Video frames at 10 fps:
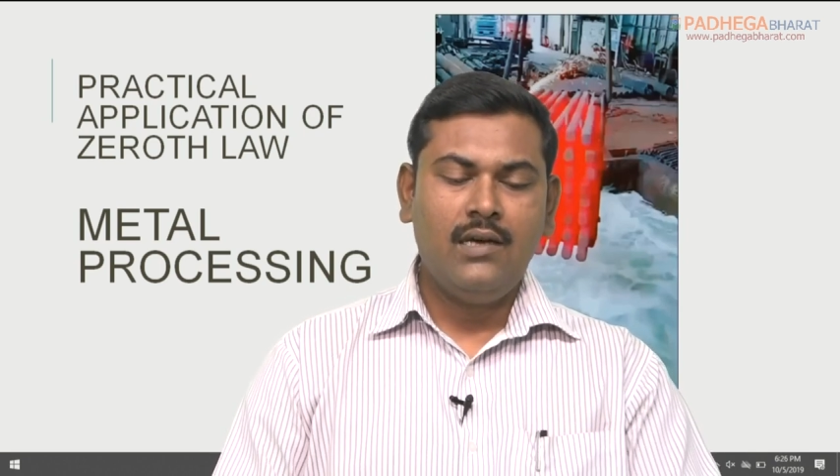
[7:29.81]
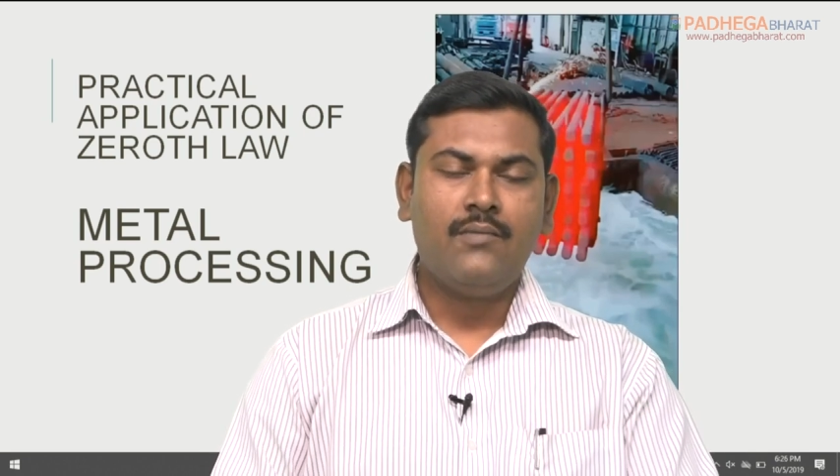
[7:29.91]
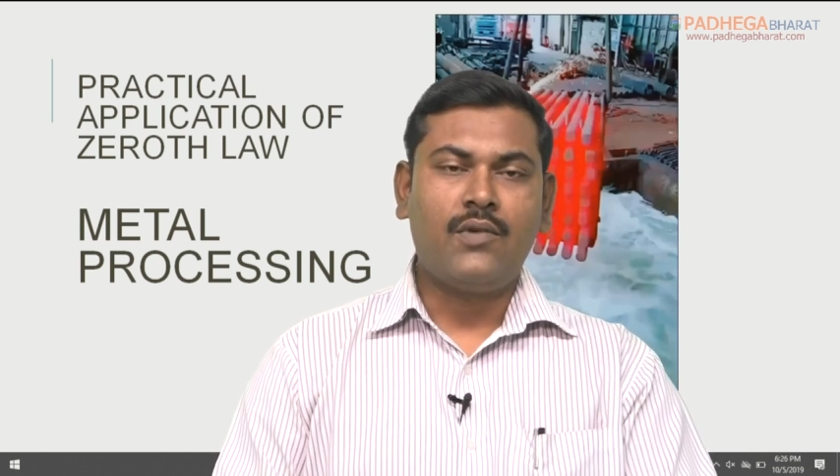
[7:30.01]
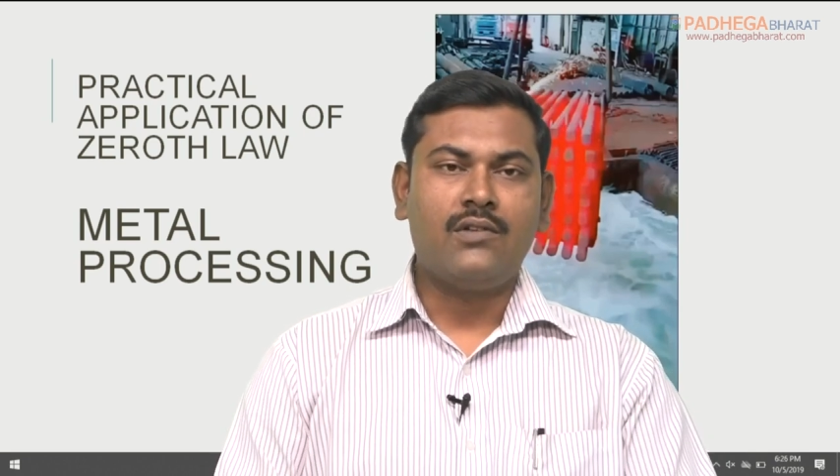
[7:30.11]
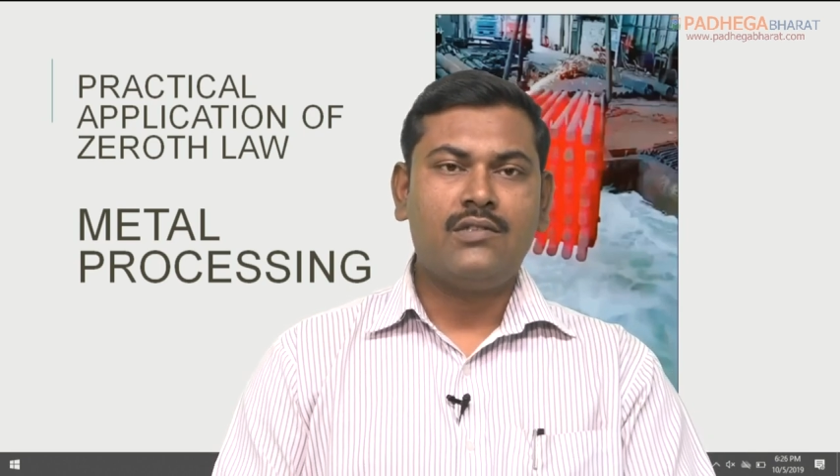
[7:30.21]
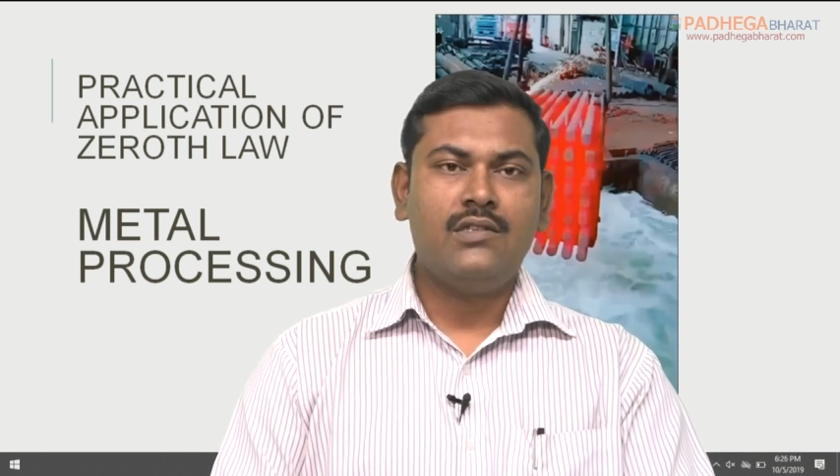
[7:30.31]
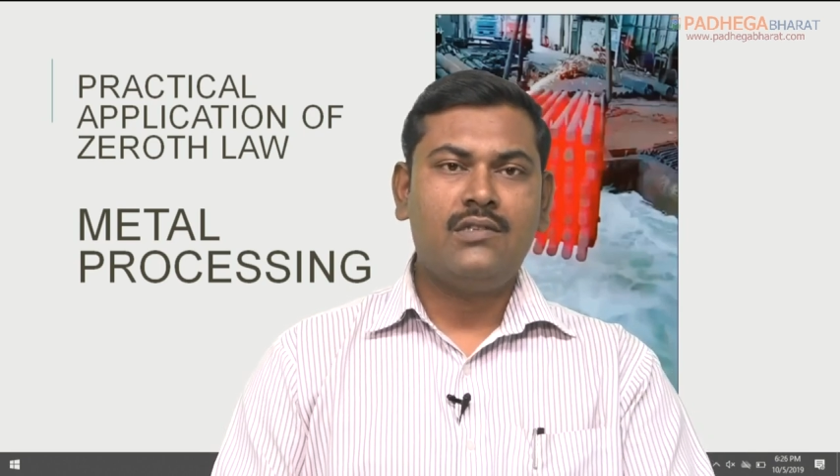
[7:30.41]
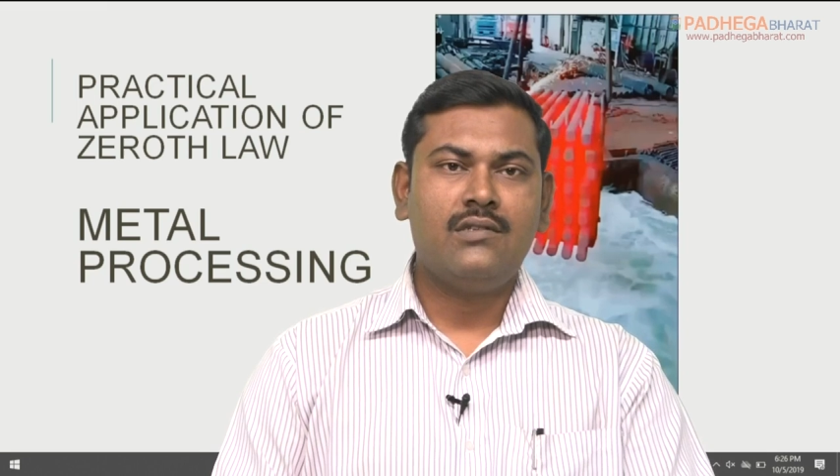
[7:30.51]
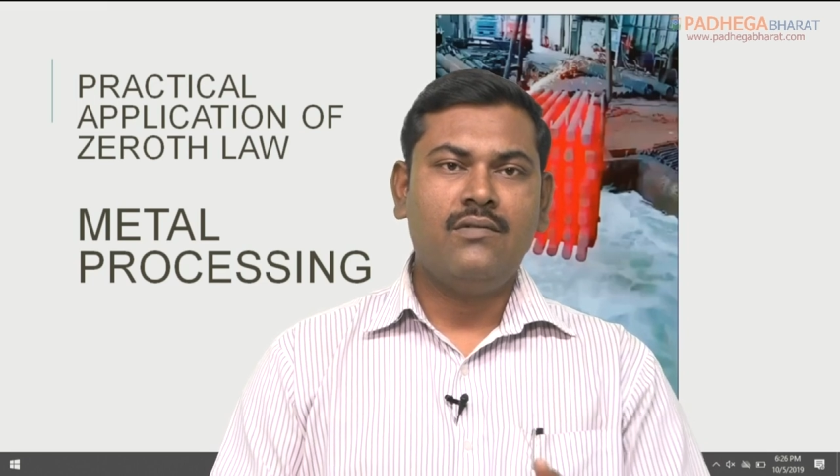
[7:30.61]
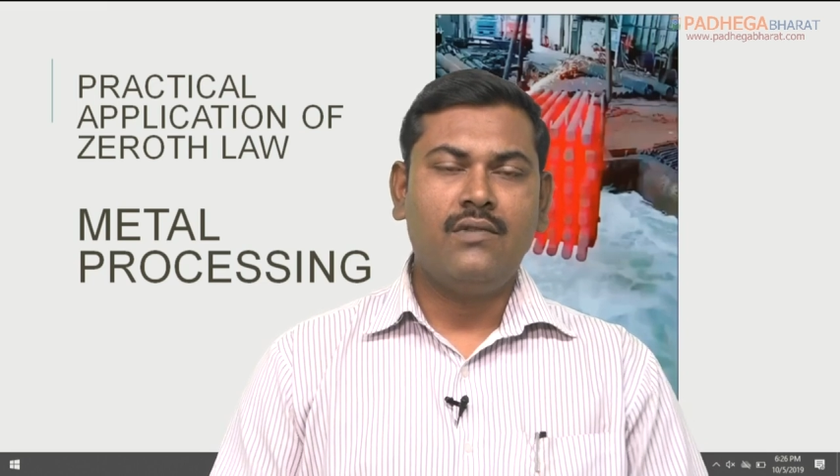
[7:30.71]

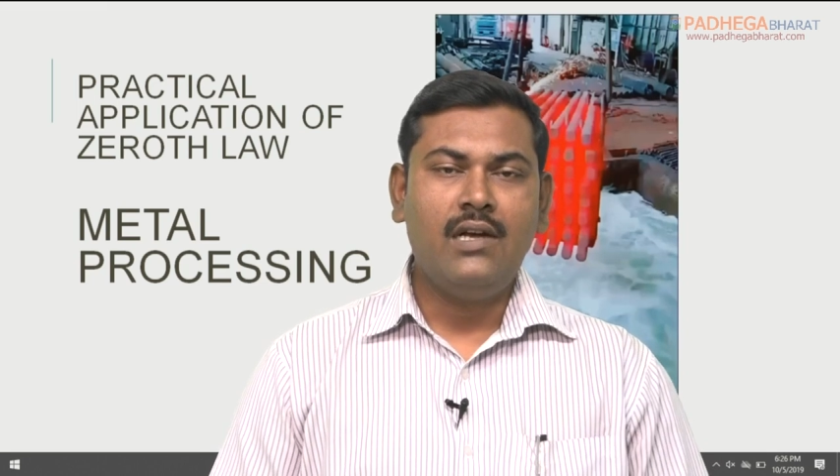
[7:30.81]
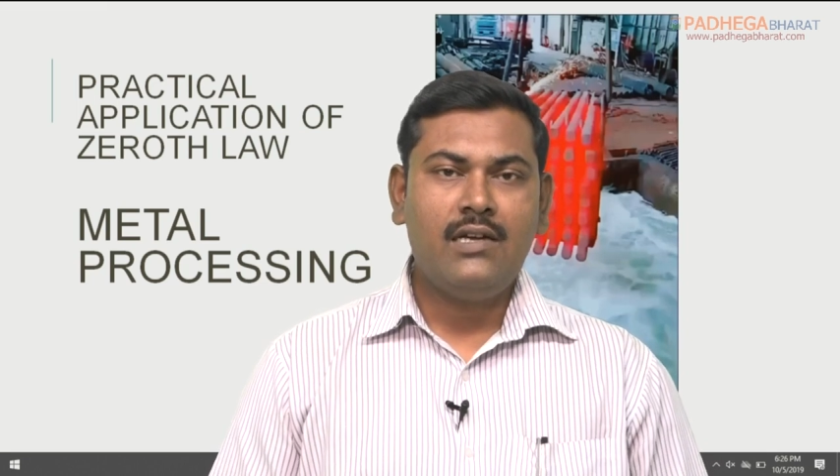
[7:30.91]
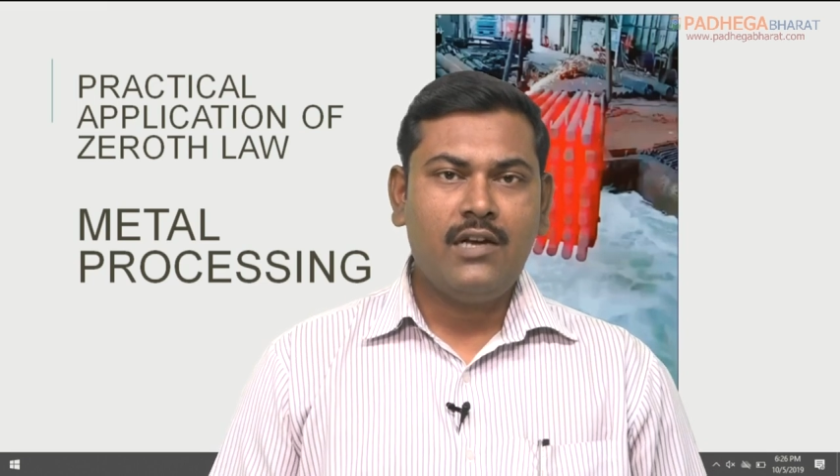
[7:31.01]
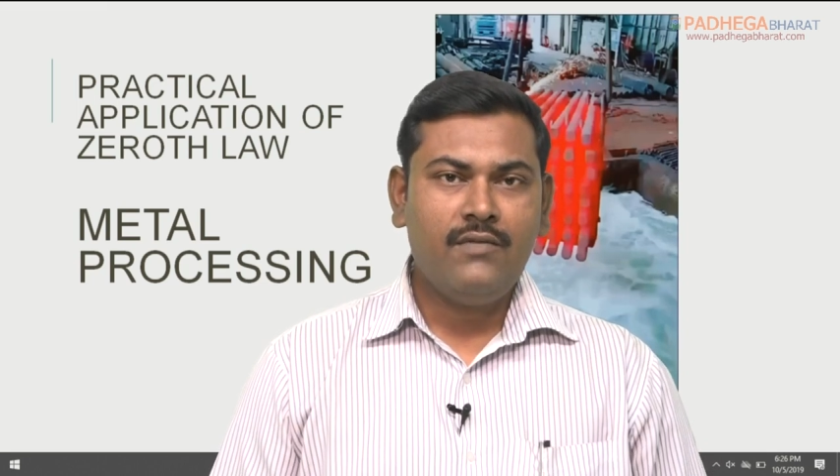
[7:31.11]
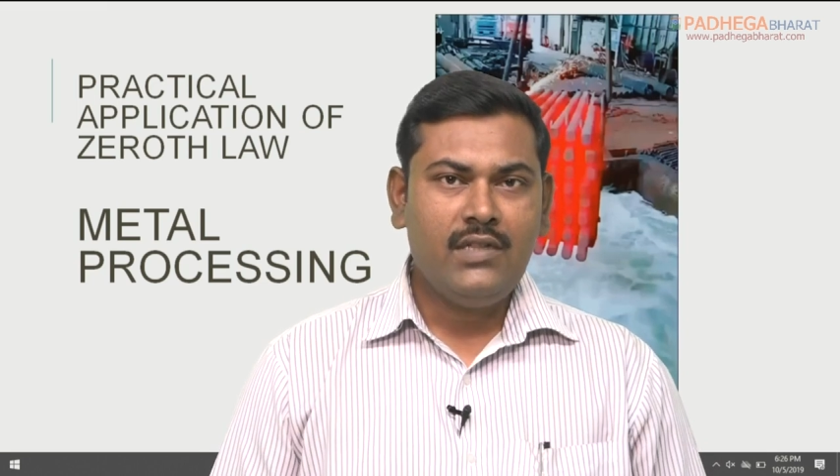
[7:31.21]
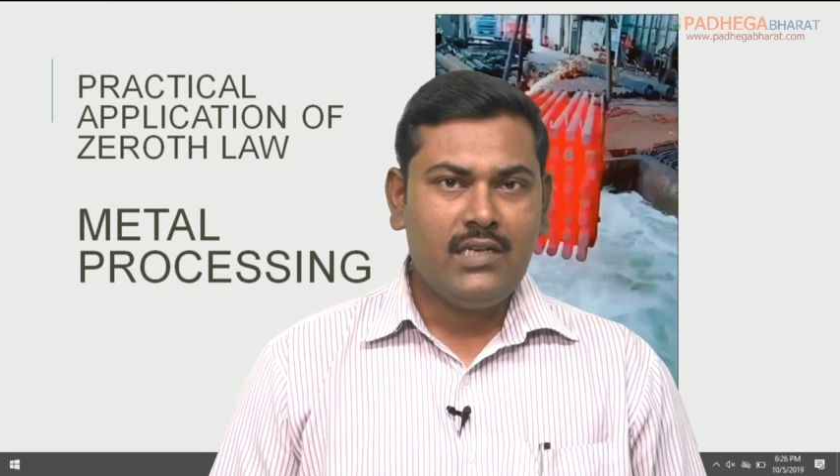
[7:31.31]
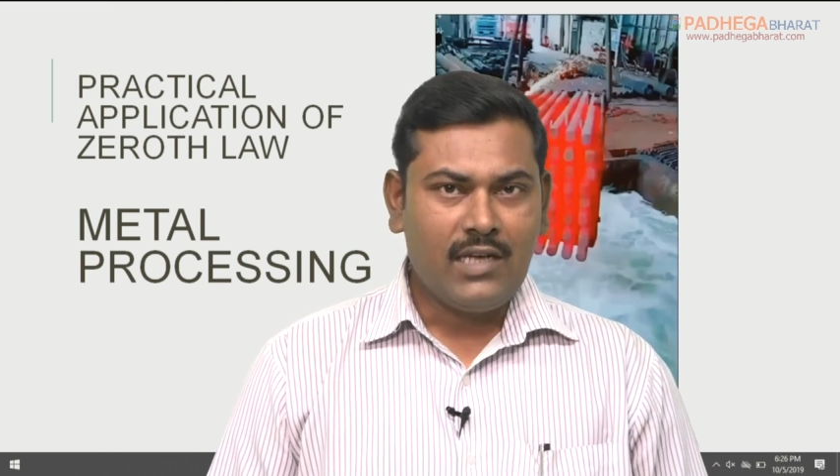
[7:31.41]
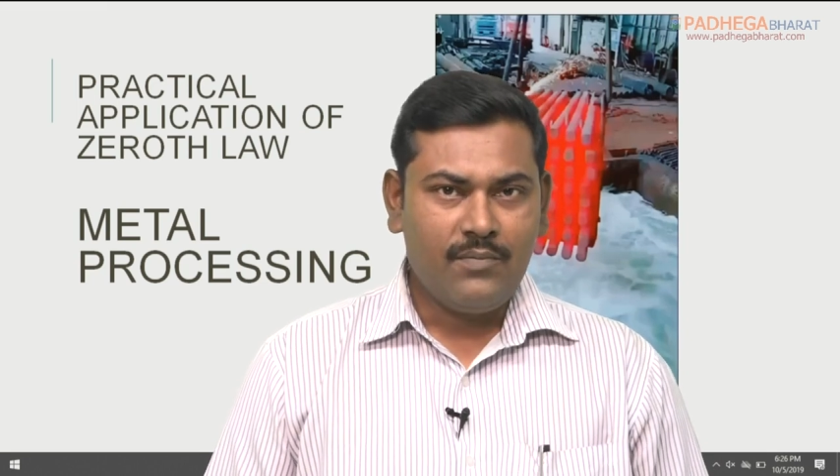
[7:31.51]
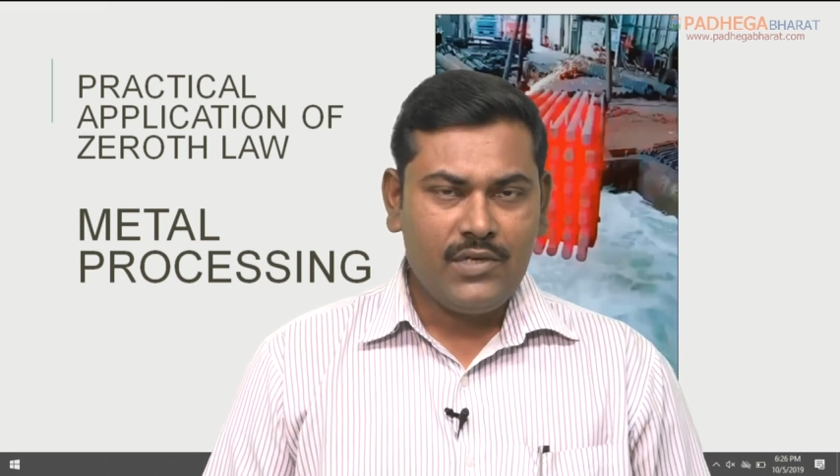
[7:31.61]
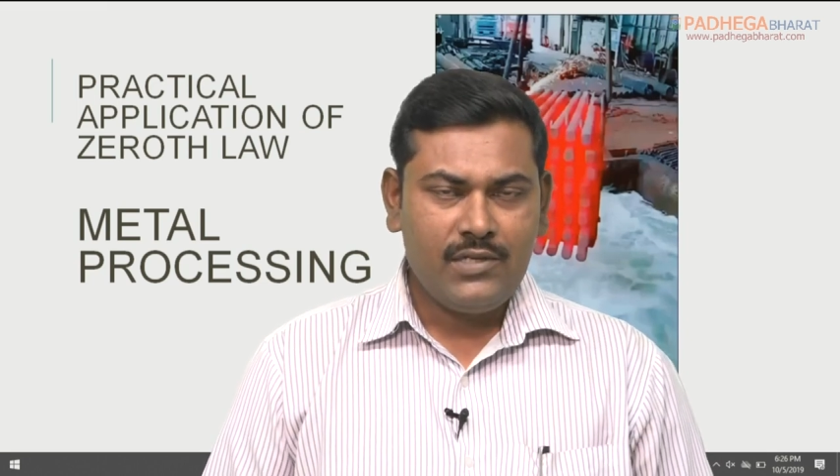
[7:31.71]
process related with the
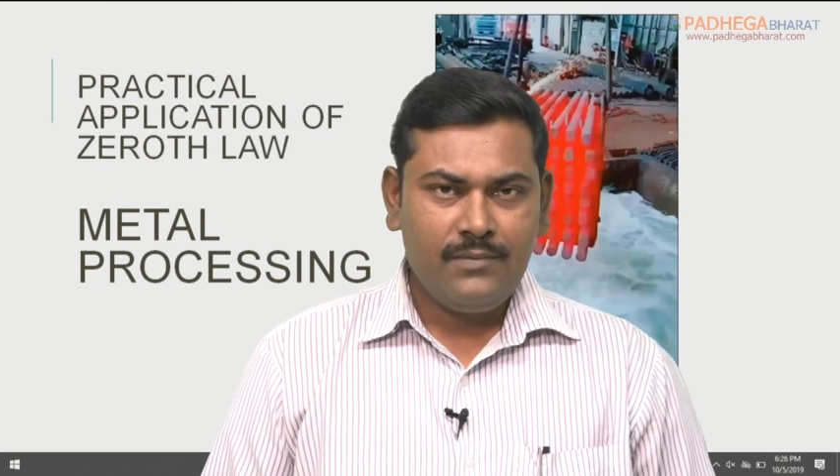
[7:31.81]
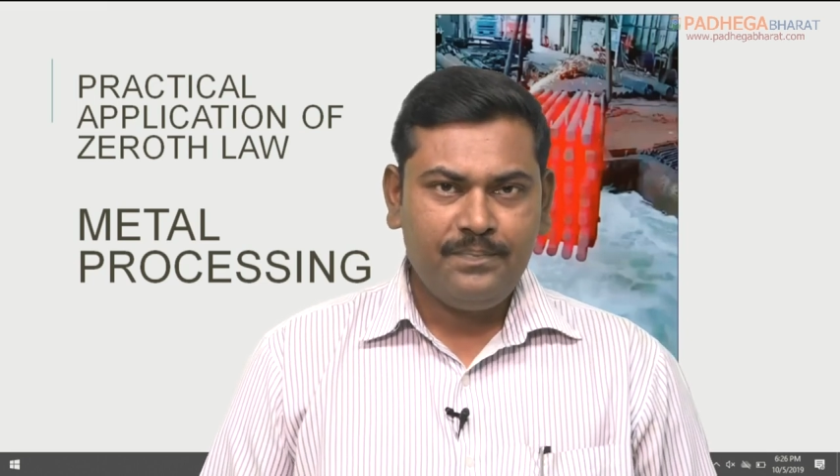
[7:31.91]
temperature?